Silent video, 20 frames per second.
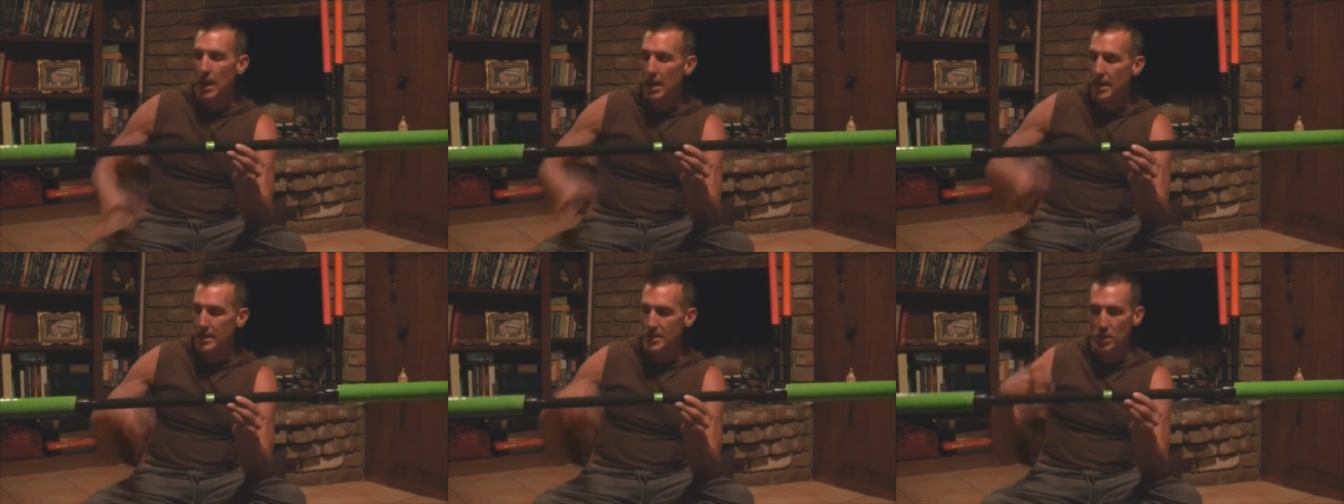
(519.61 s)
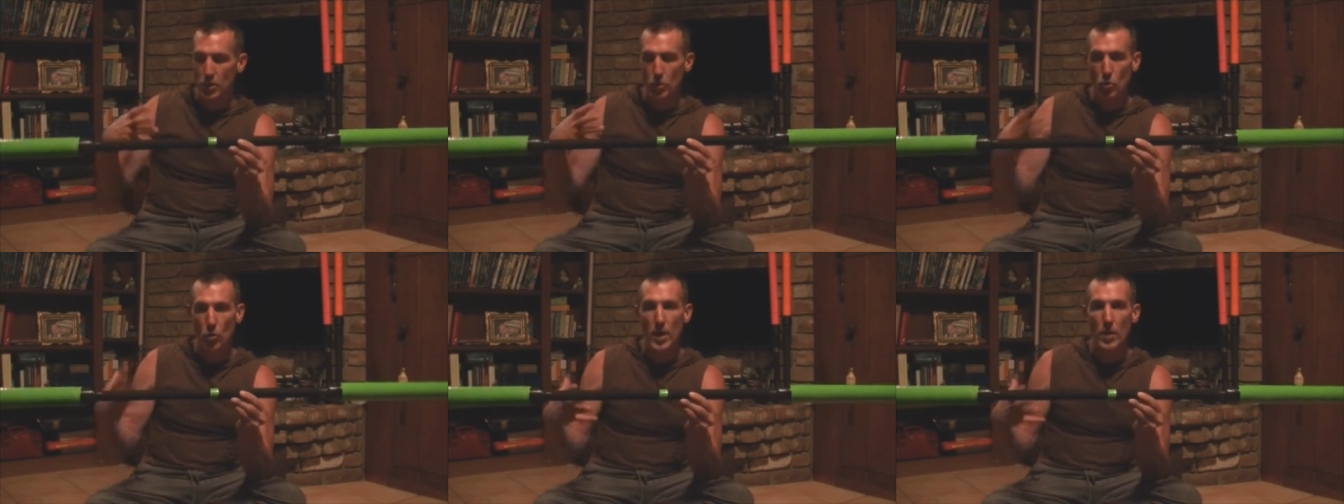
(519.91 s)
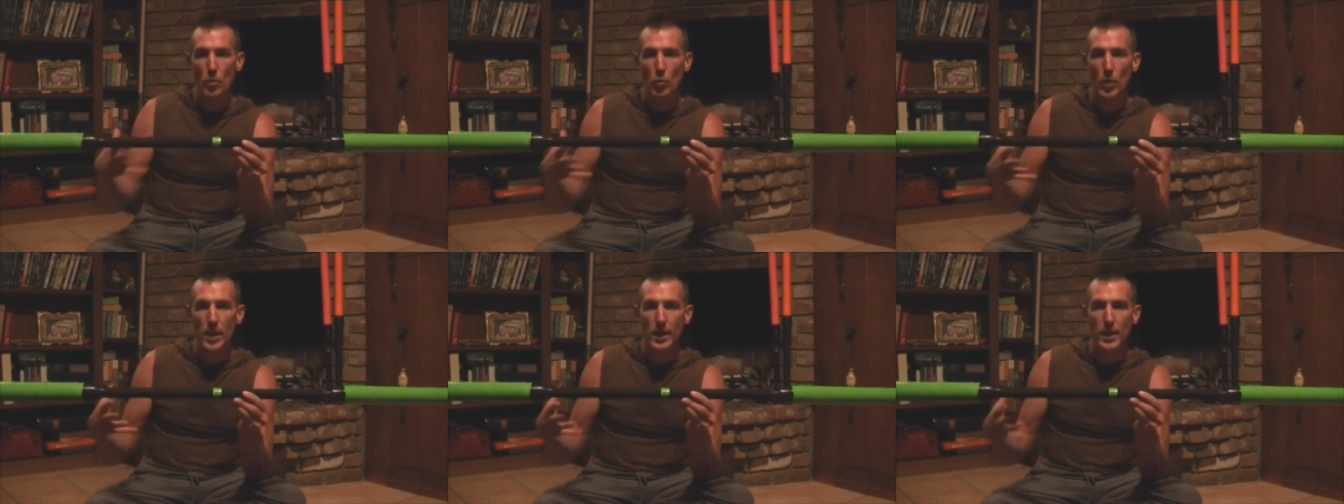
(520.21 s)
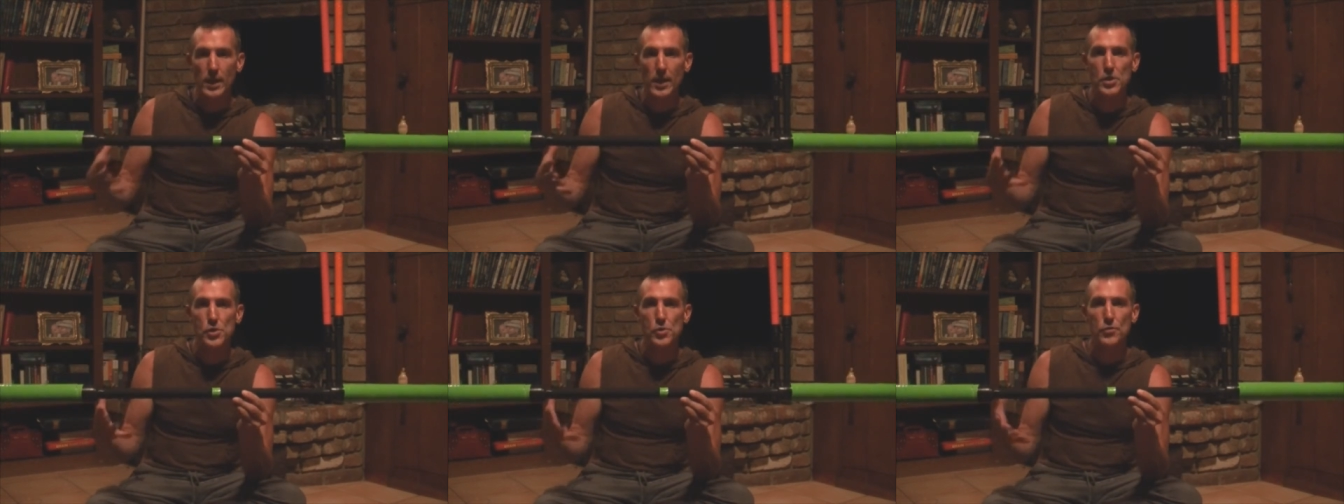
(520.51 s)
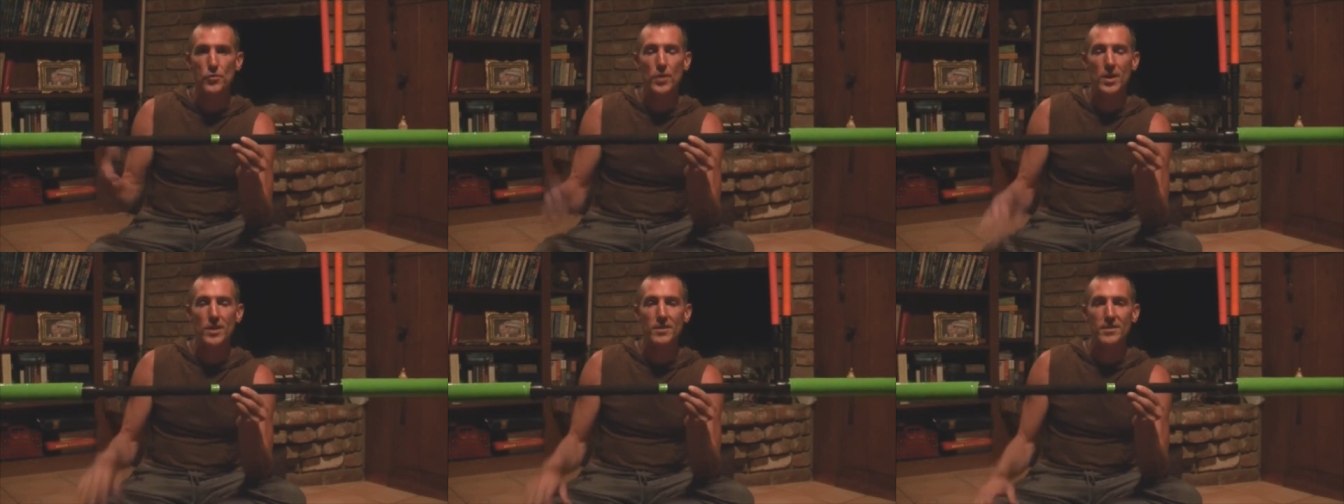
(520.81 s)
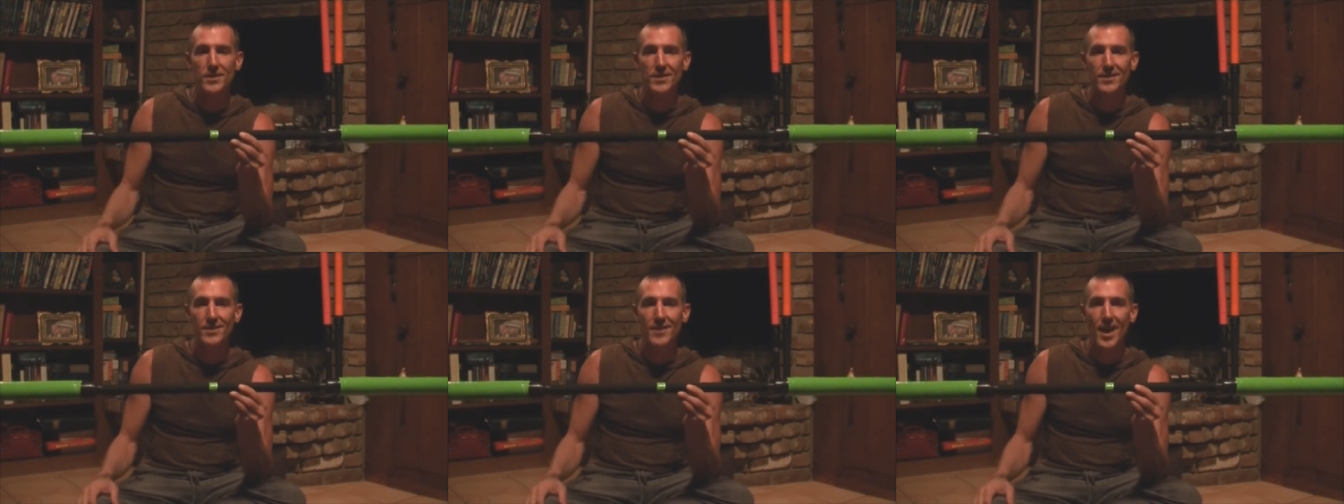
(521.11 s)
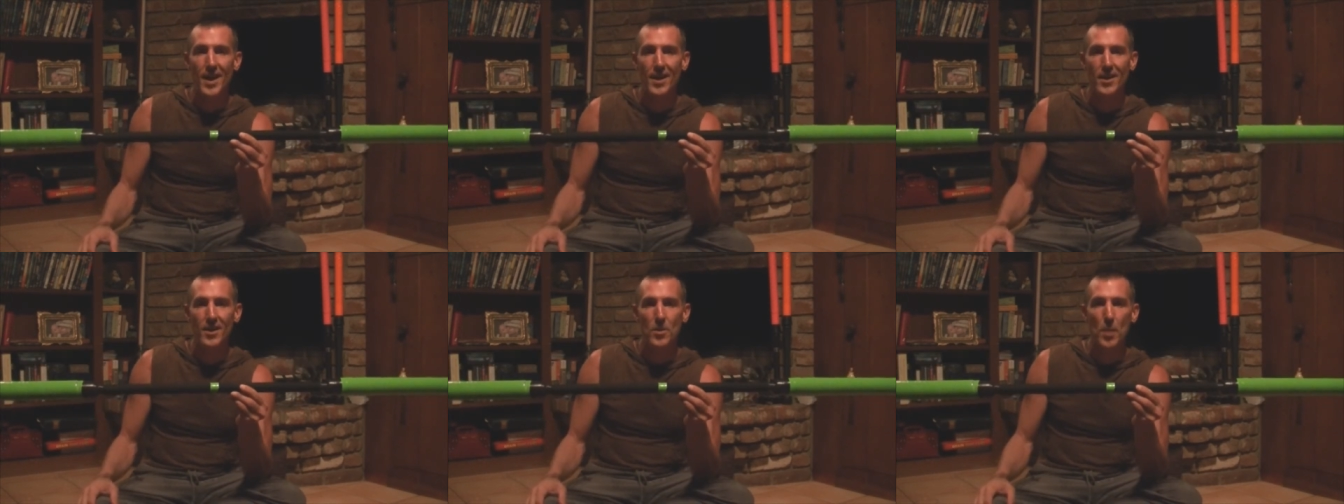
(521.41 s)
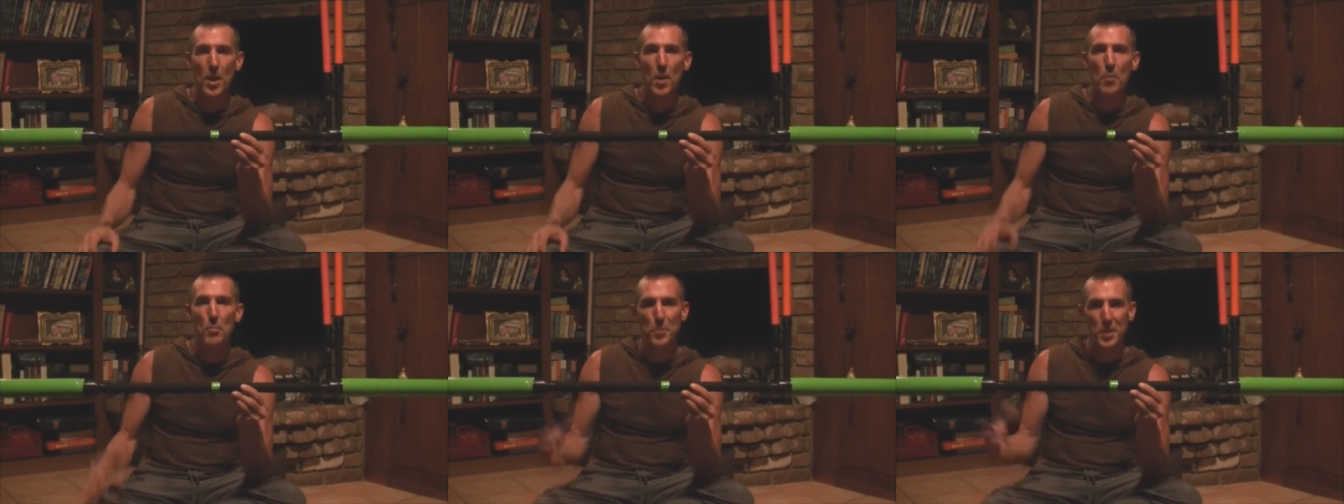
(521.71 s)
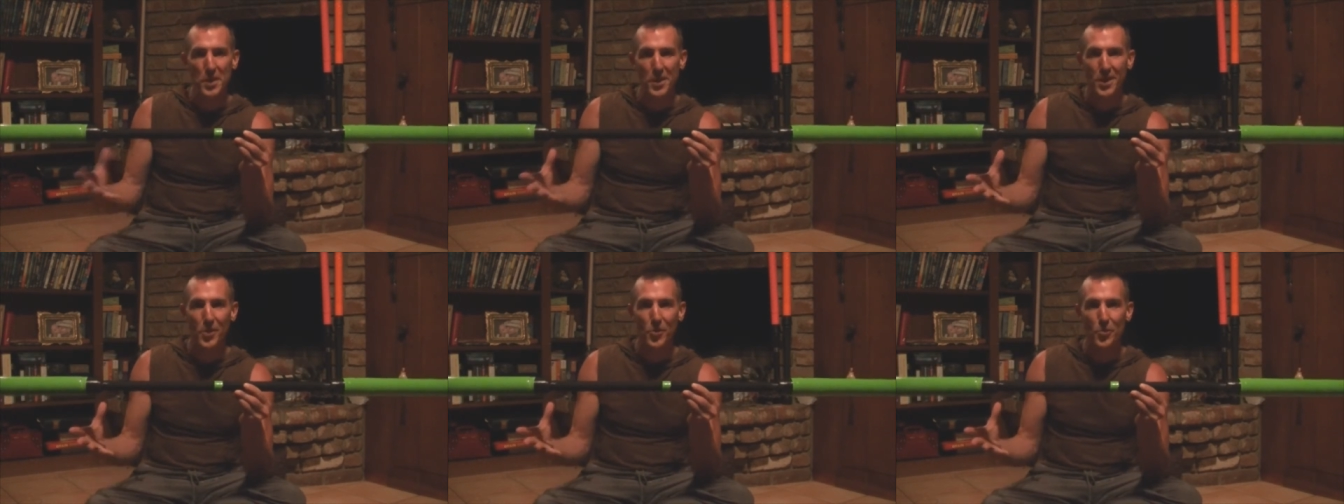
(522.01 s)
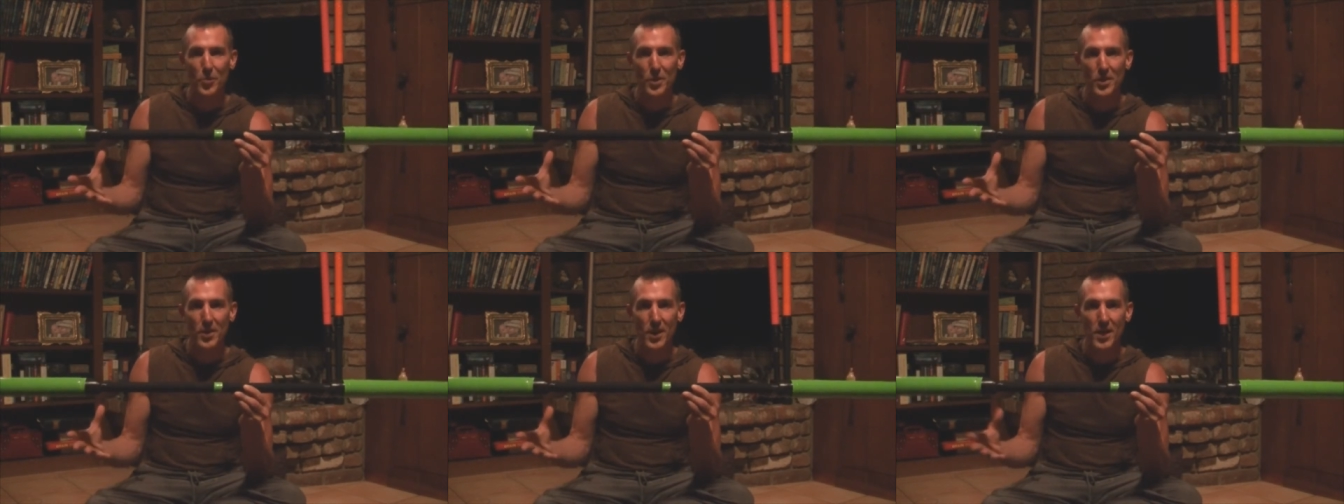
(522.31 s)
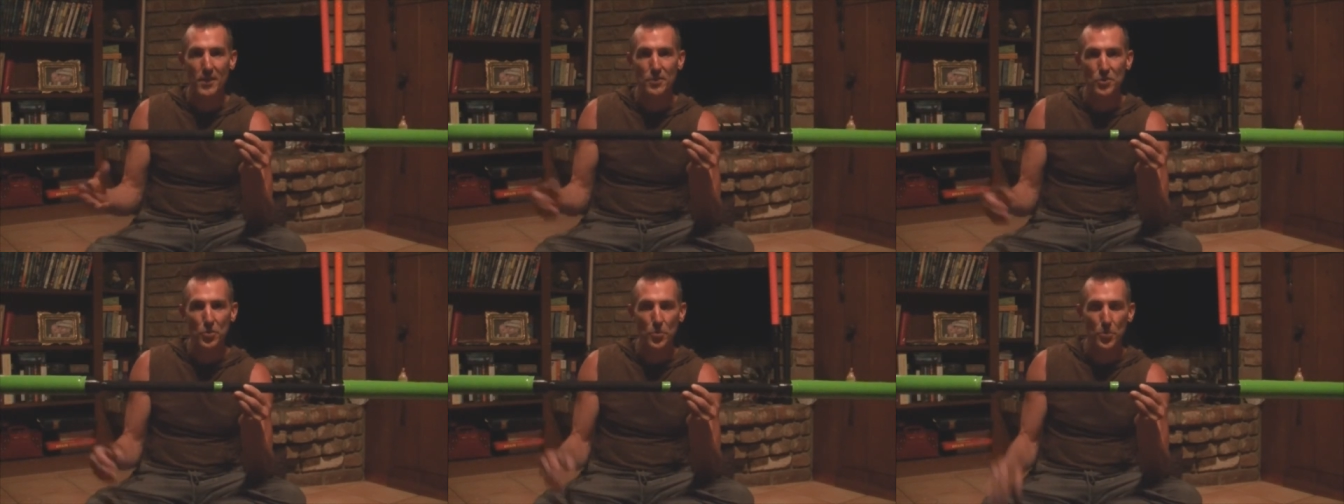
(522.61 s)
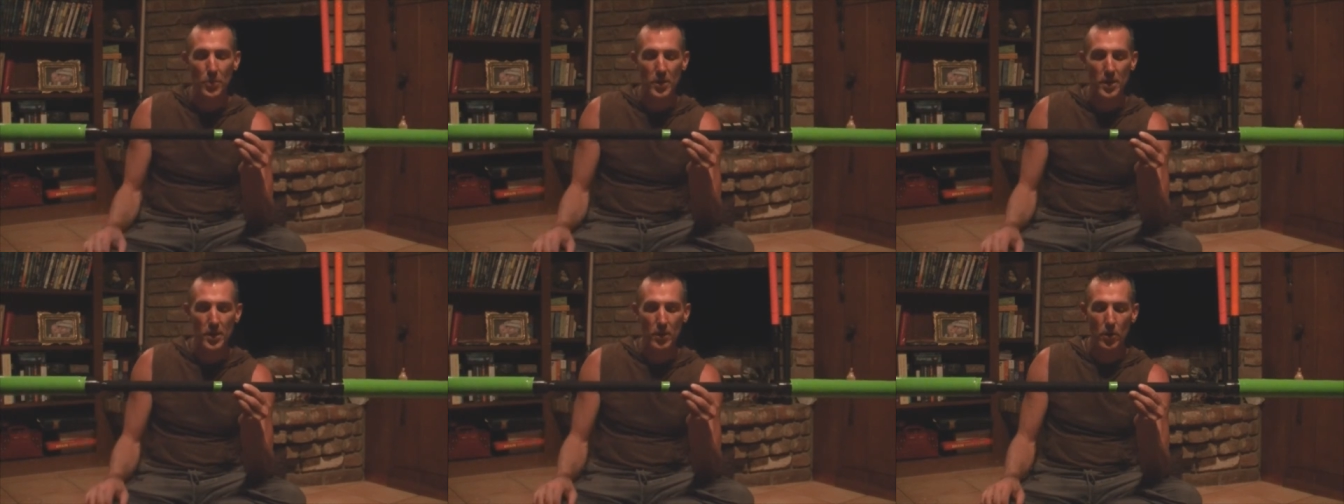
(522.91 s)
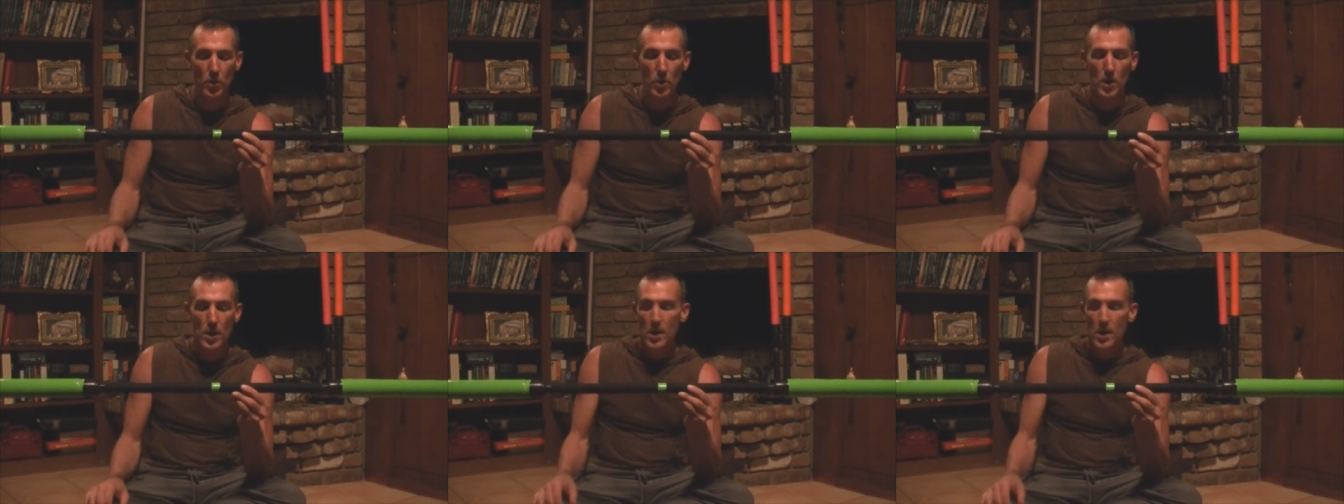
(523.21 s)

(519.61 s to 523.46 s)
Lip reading: and it's a great way to get your friends excited about being a real-life superhero.